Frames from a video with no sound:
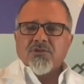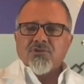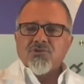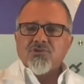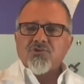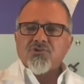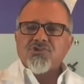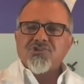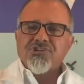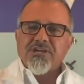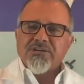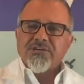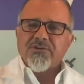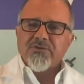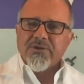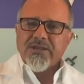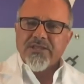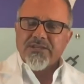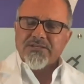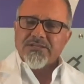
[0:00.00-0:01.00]
to
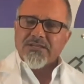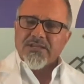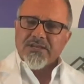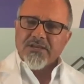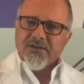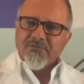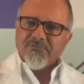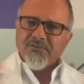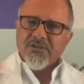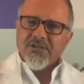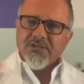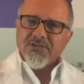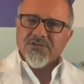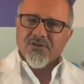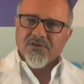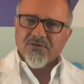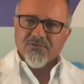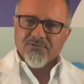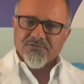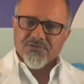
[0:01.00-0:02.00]
generate enough
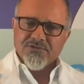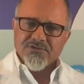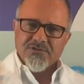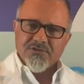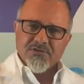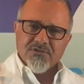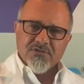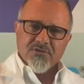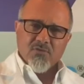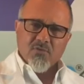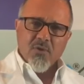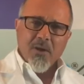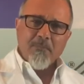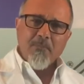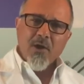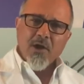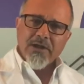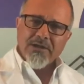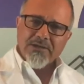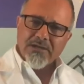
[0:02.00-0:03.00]
ketones
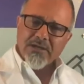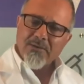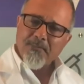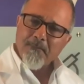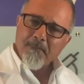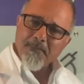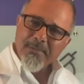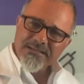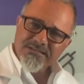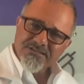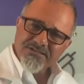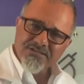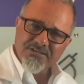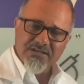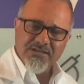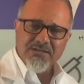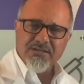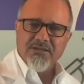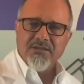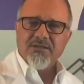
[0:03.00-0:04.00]
upon
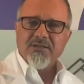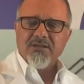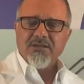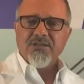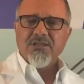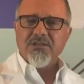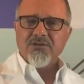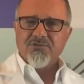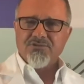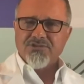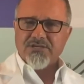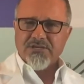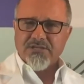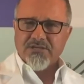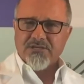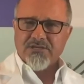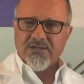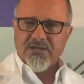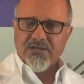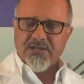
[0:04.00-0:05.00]
commencing a
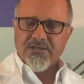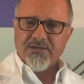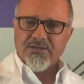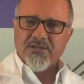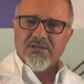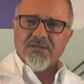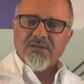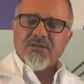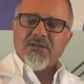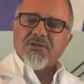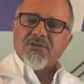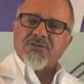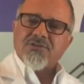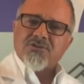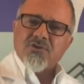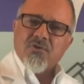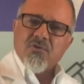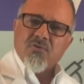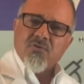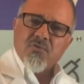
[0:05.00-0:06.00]
ketogenic diet.
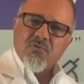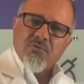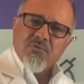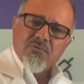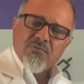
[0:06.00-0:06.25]
So